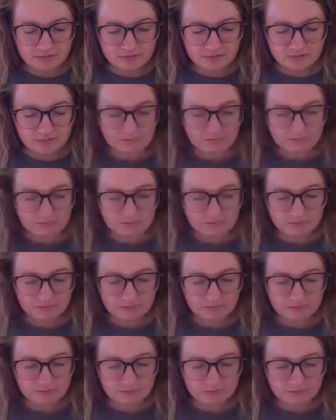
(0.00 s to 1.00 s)

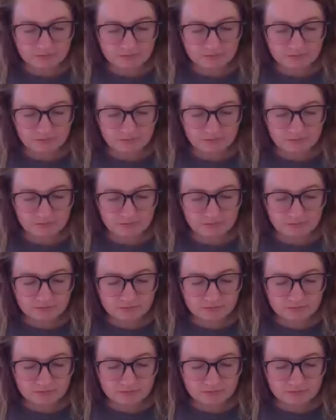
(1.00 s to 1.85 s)
No one is speaking in this clip.